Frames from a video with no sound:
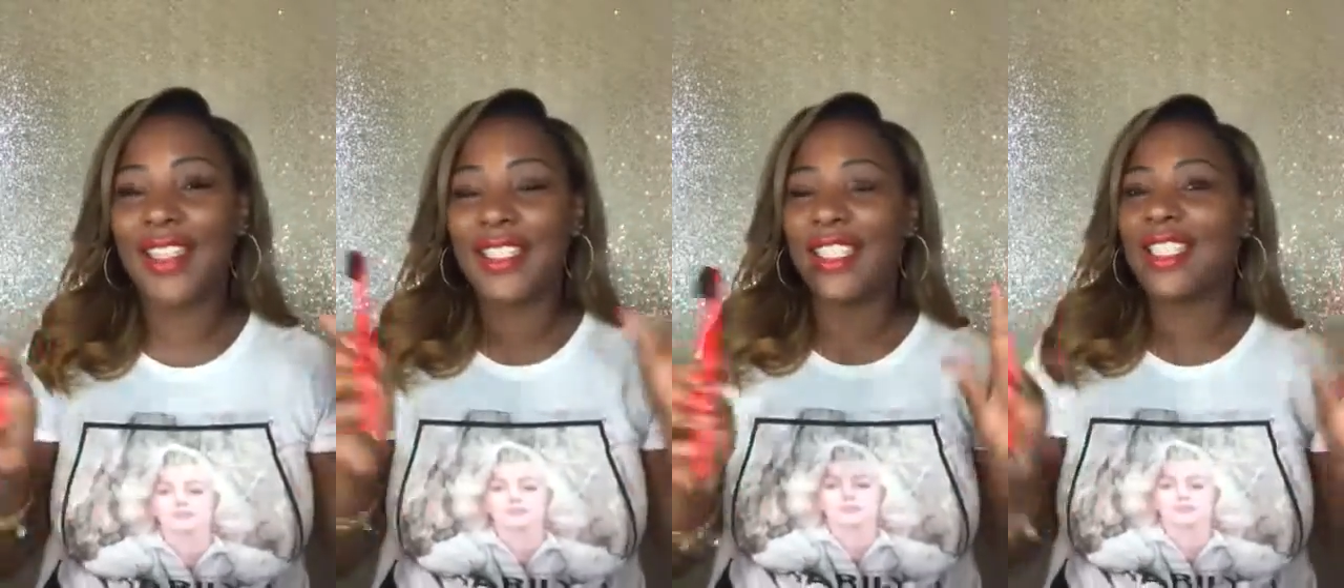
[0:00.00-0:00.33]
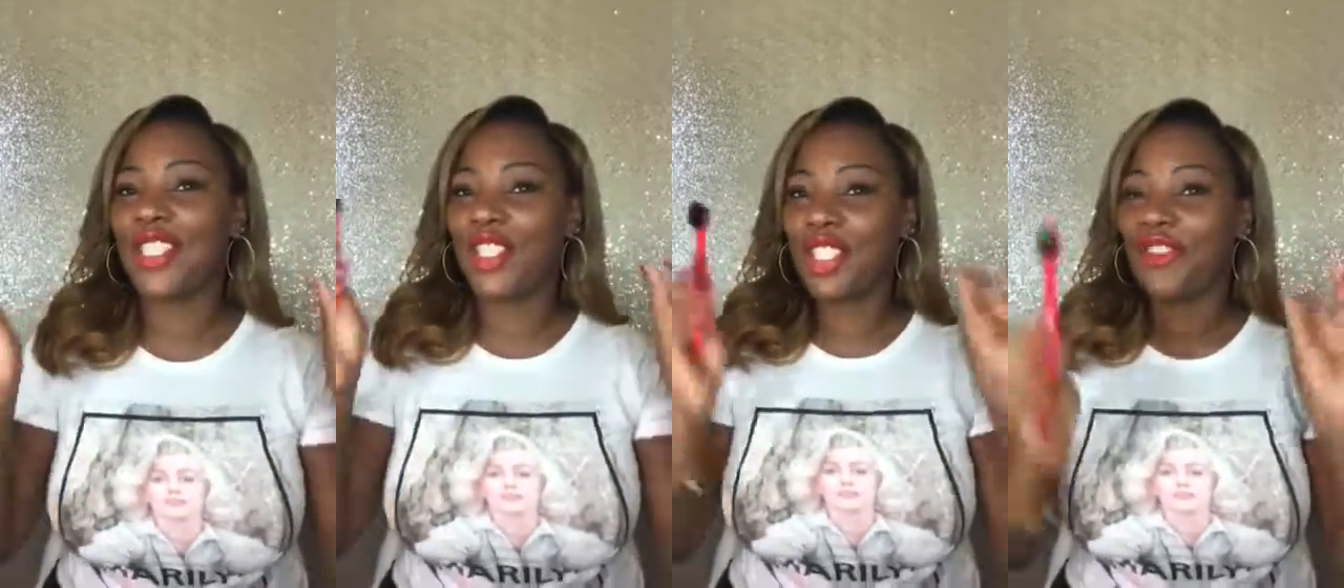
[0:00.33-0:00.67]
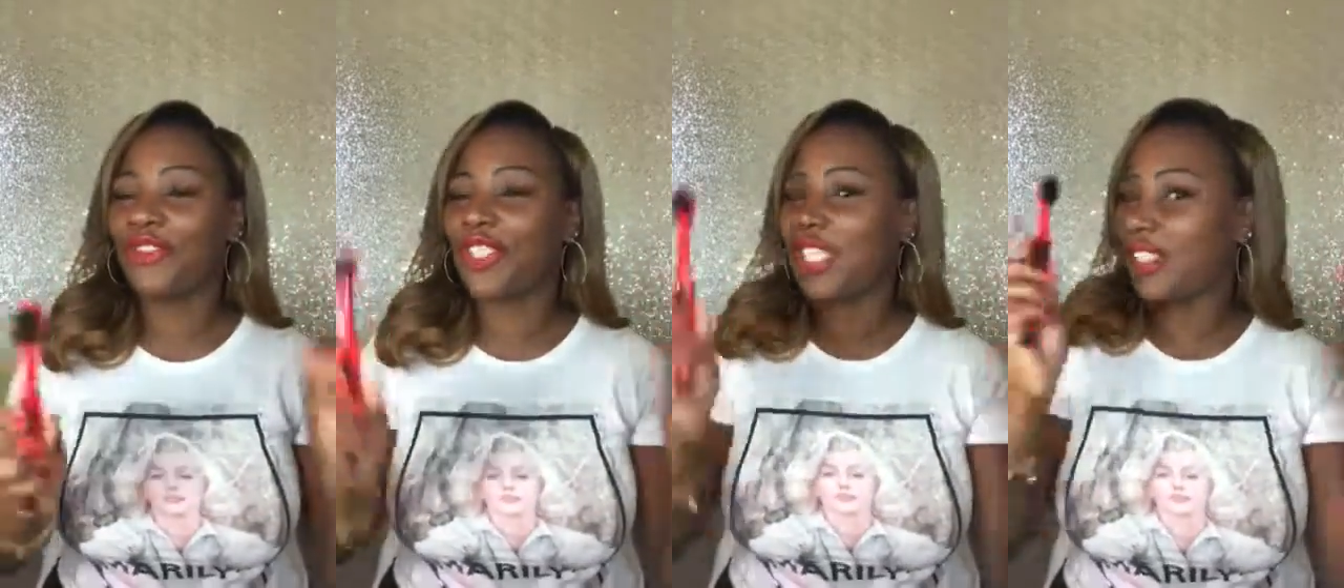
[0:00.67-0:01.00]
This is
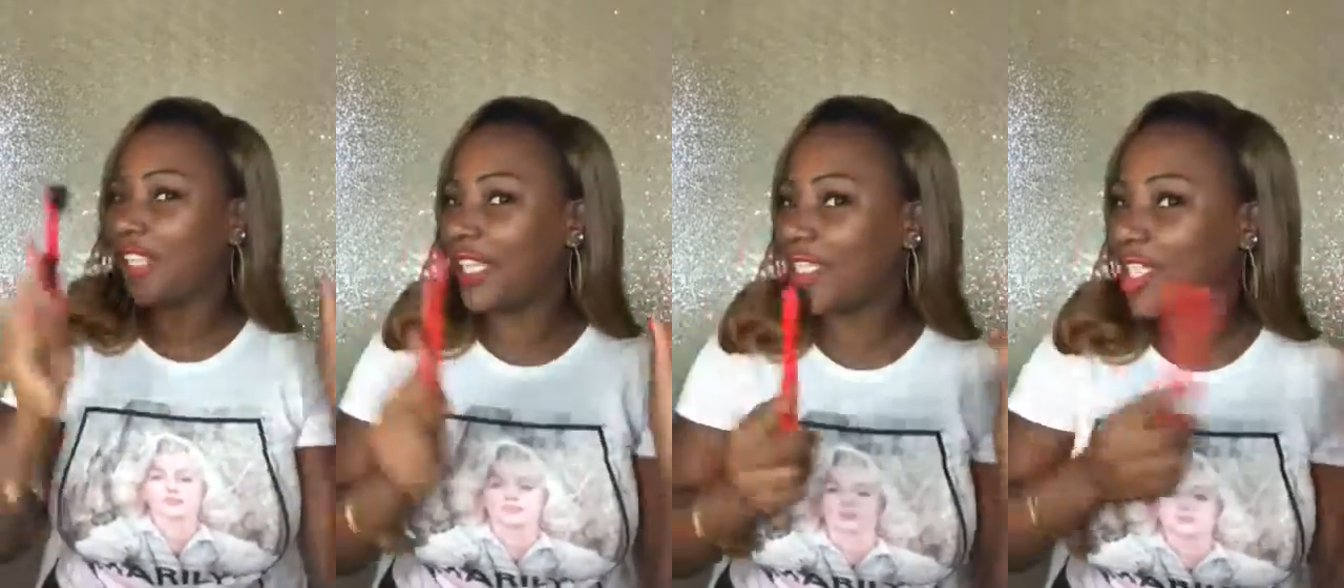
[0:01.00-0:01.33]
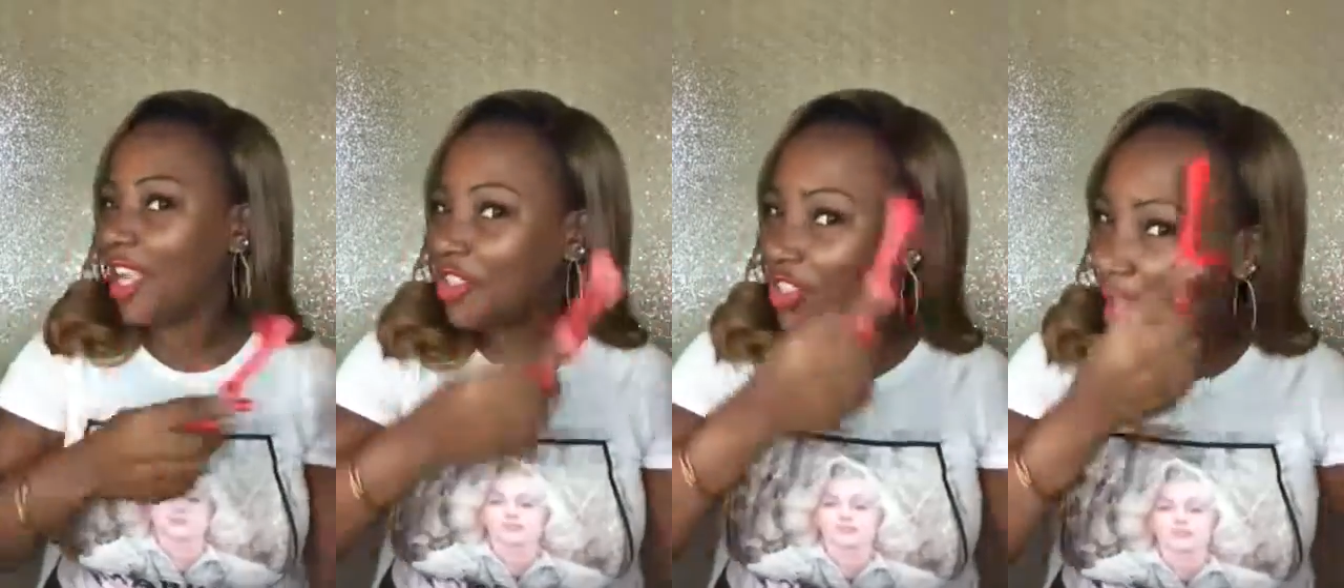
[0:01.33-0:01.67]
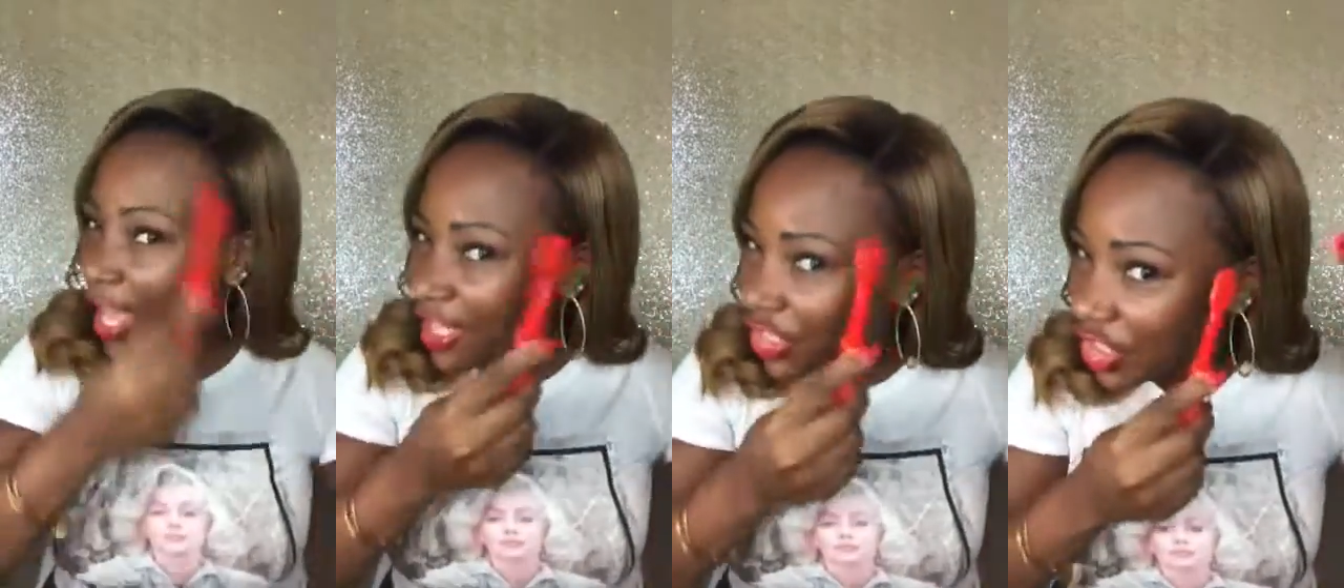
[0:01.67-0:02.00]
just to lay down your
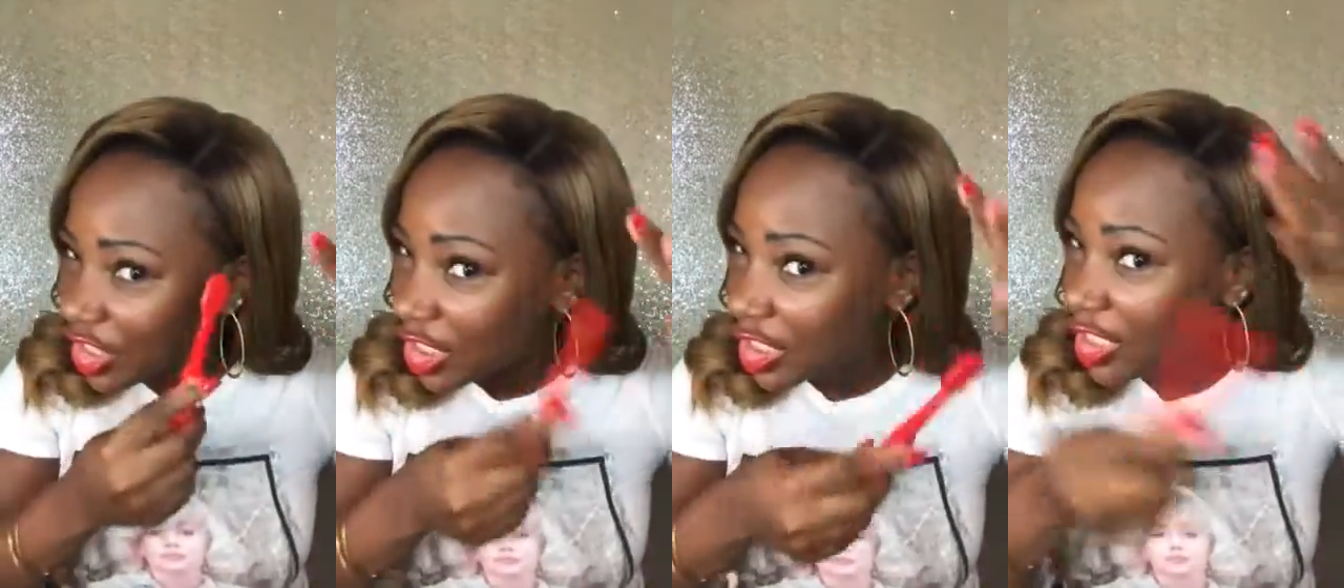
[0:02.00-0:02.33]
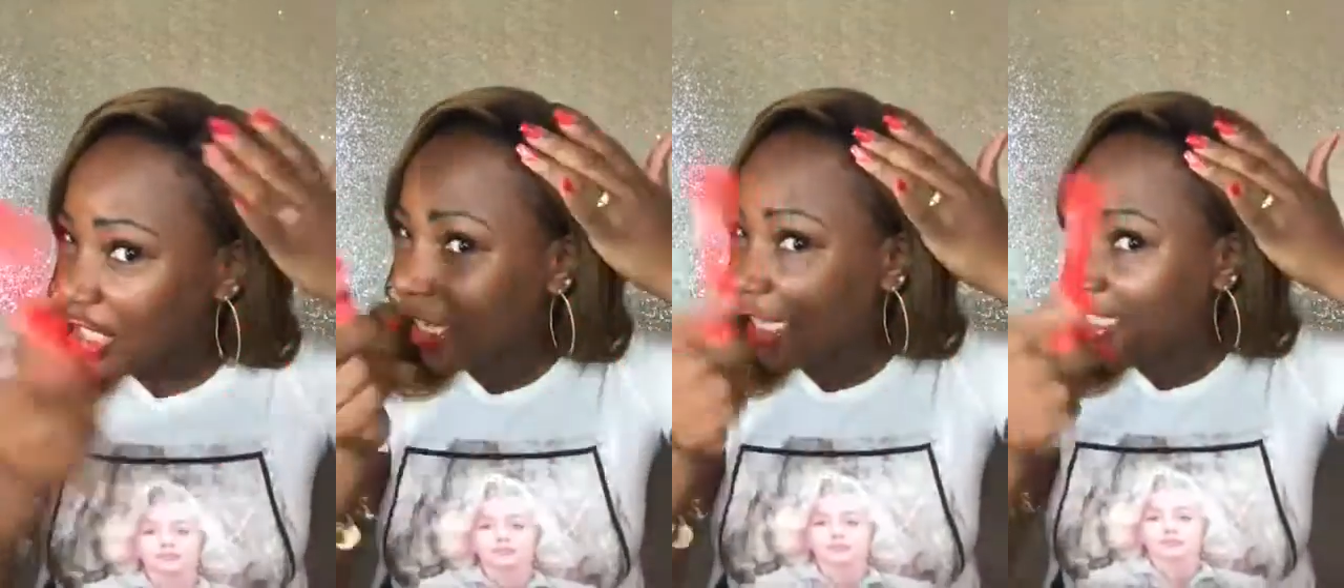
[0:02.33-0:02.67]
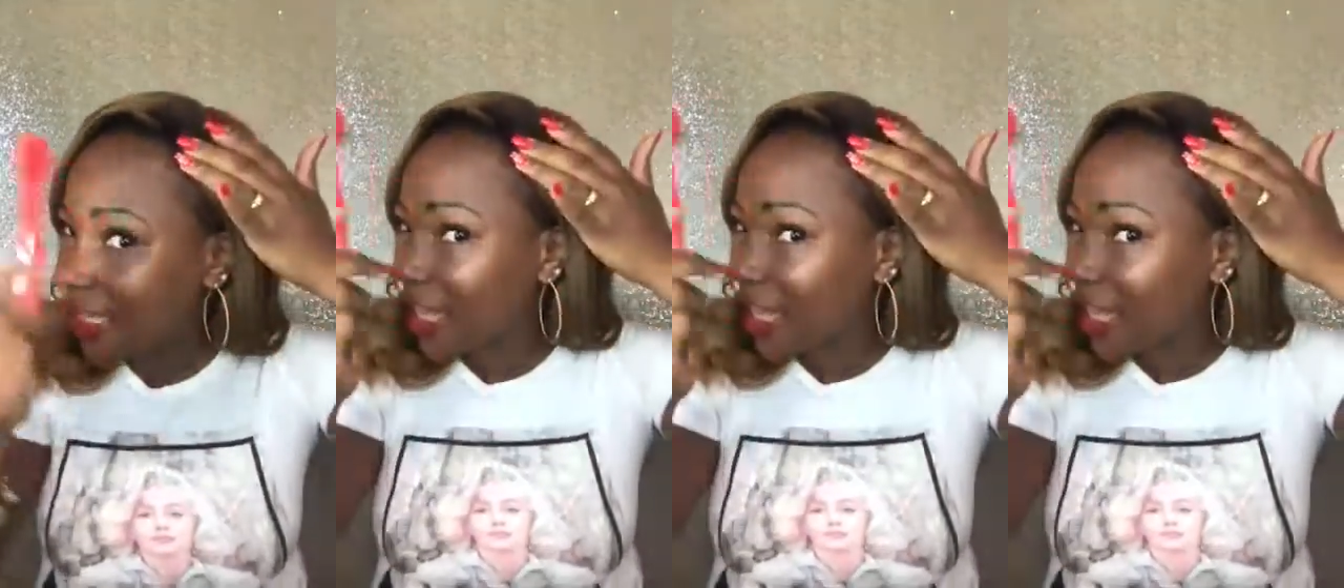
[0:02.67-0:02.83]
edges, to lay